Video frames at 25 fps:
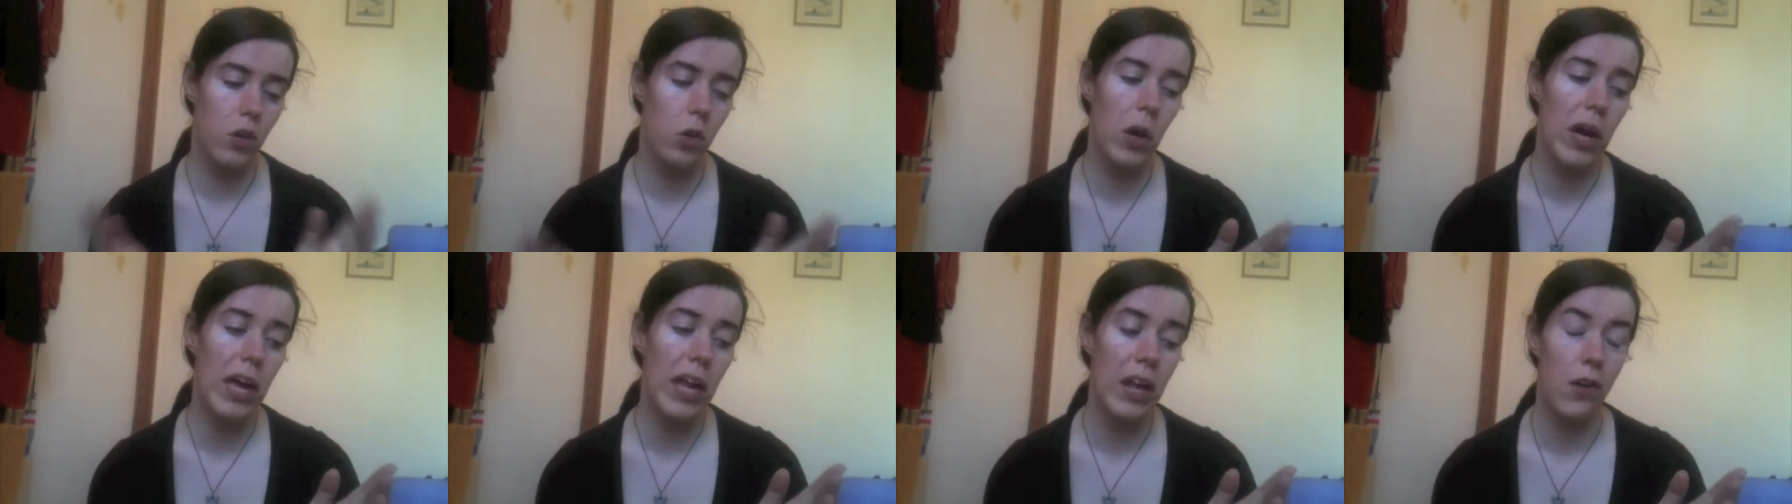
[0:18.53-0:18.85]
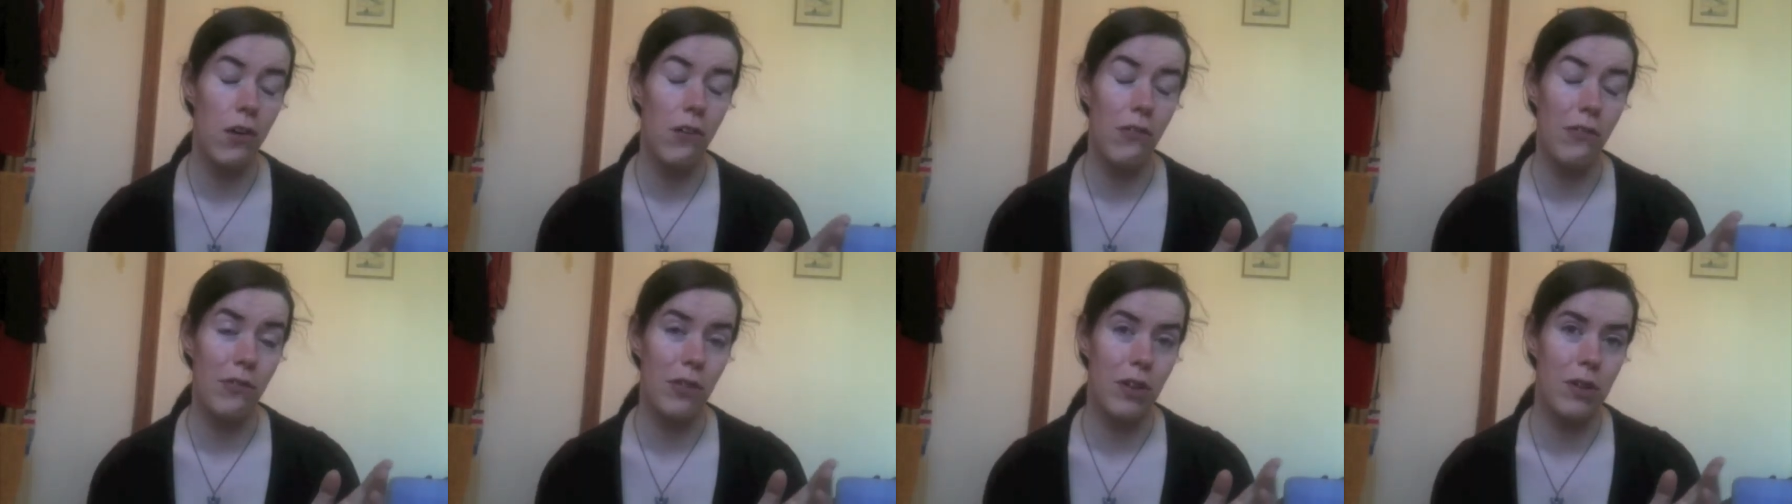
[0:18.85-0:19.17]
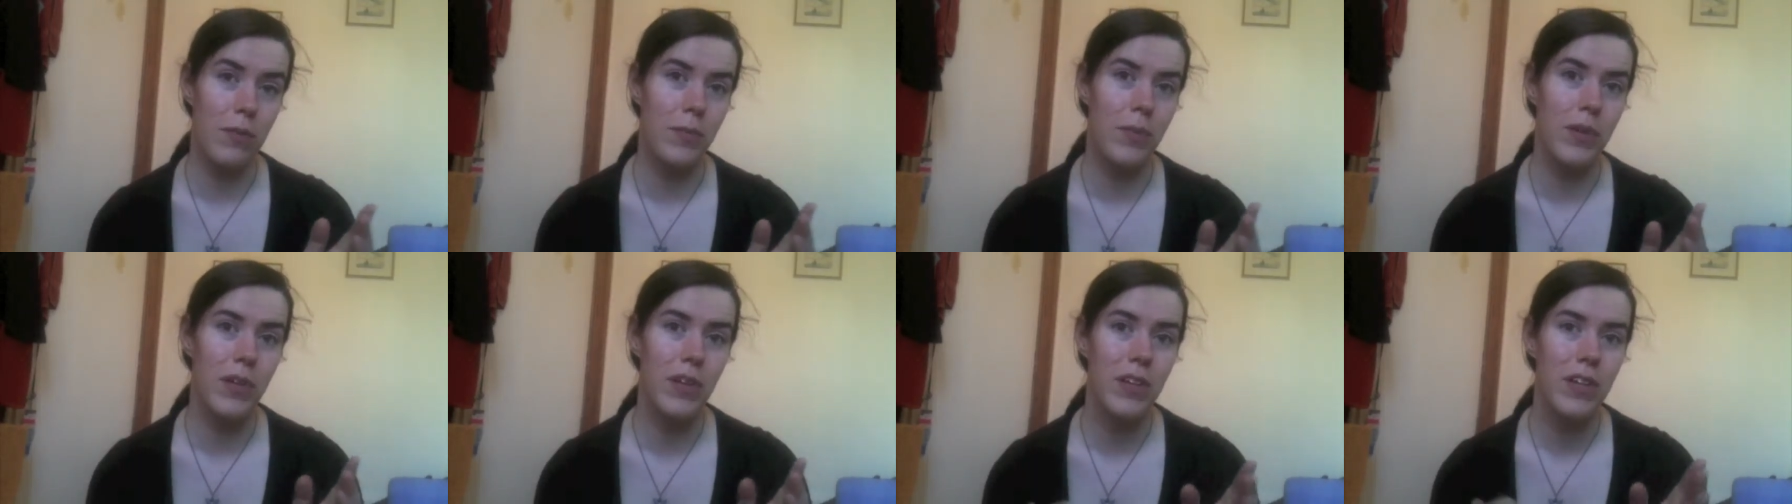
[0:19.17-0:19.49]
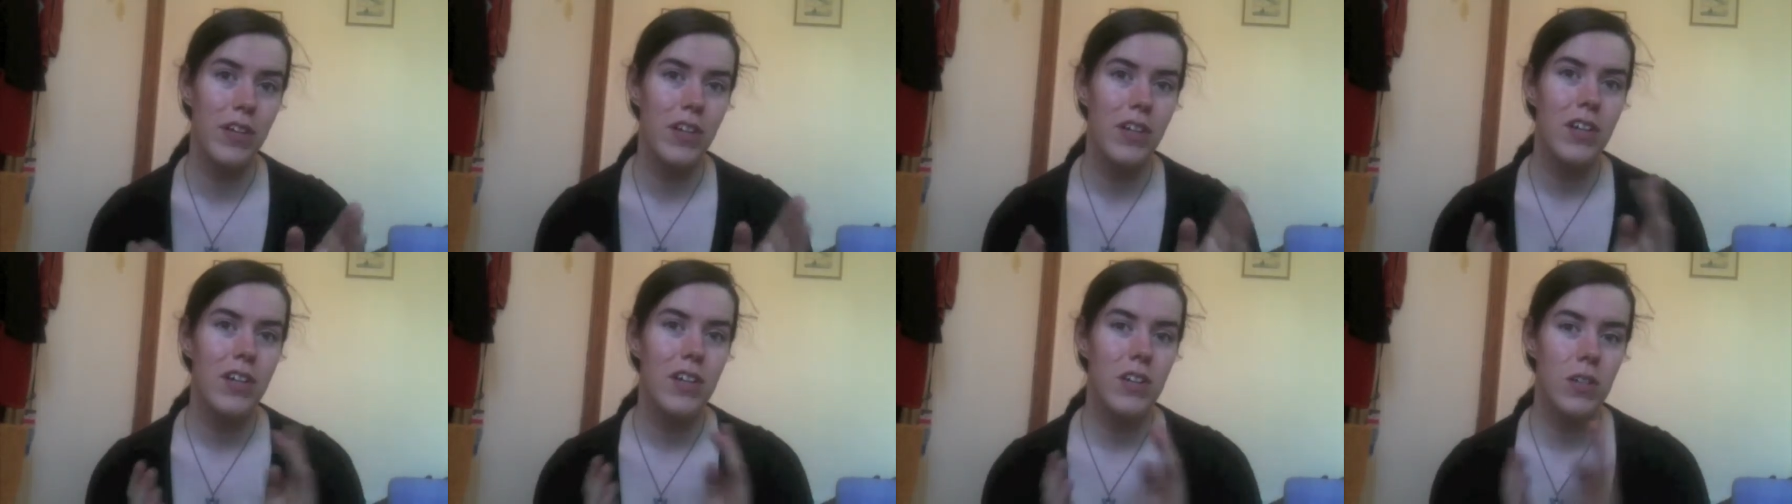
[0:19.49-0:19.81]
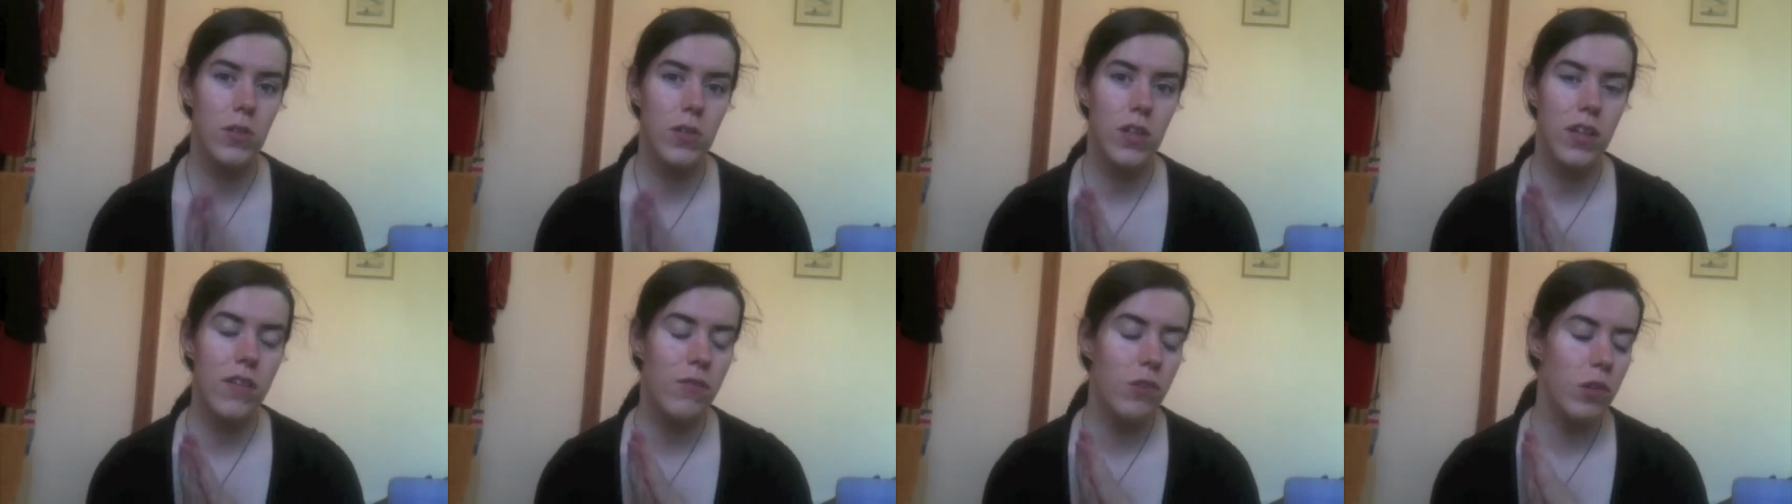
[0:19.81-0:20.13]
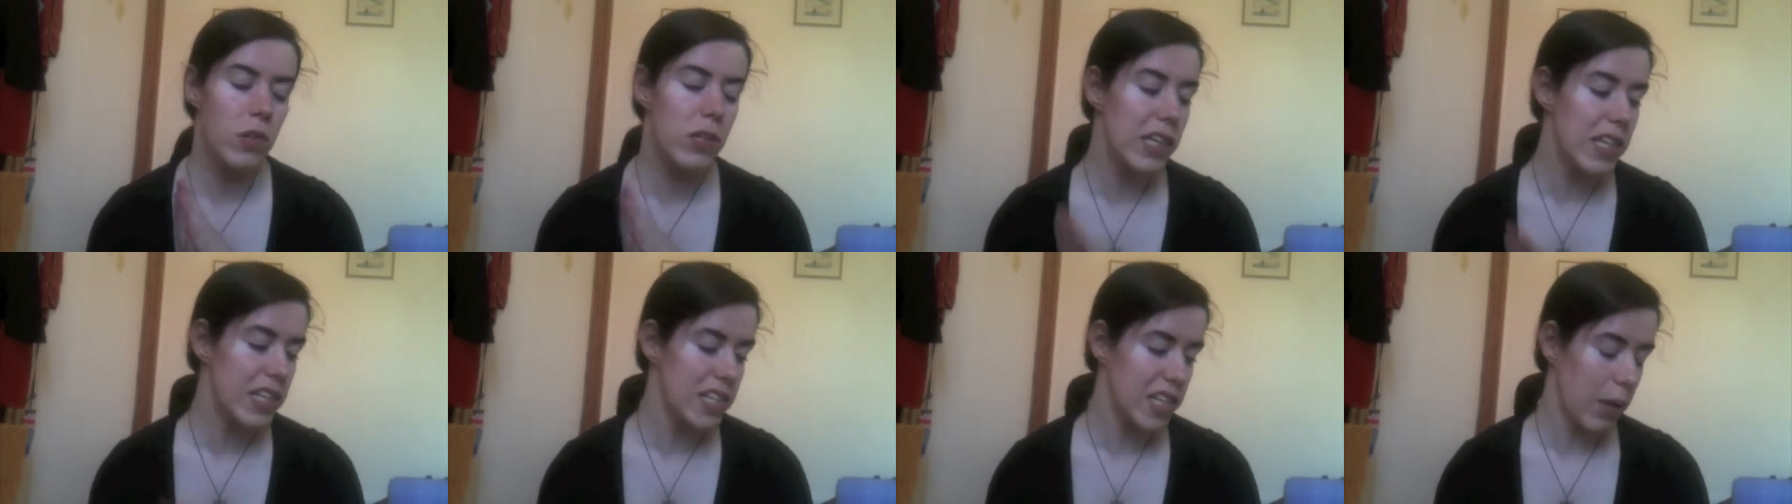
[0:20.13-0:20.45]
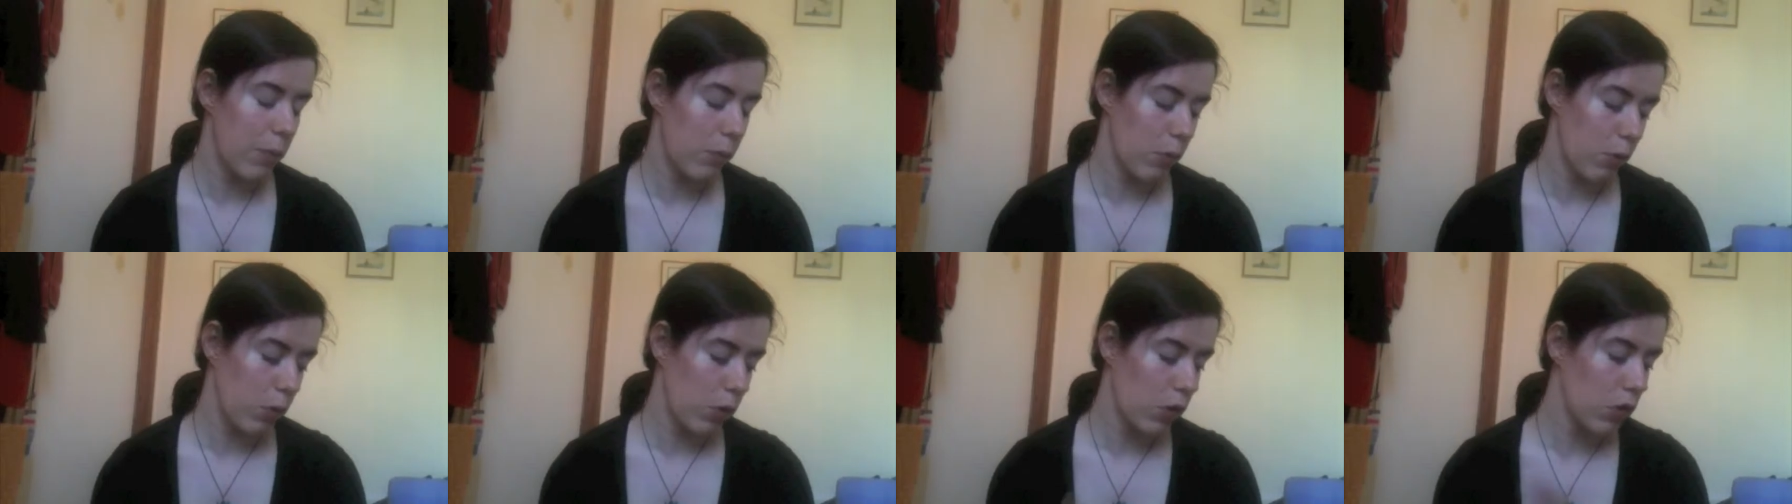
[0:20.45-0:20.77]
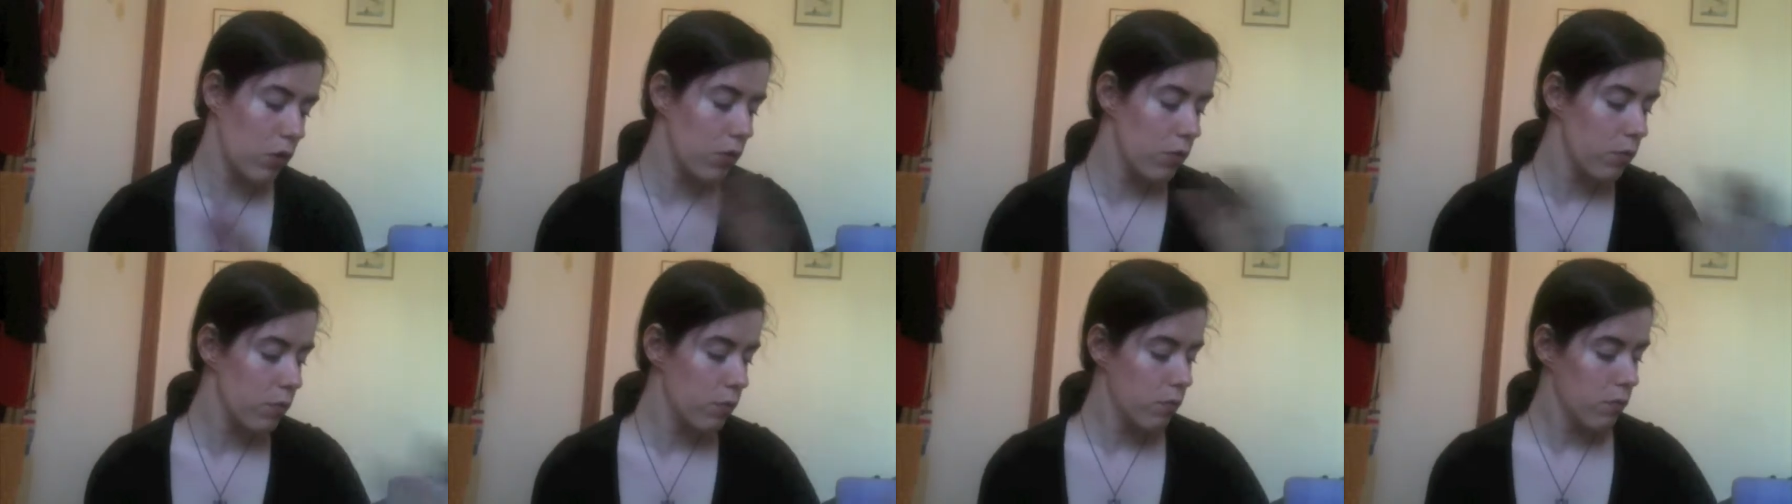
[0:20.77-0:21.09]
quite a lot of them. So they've got their separate one.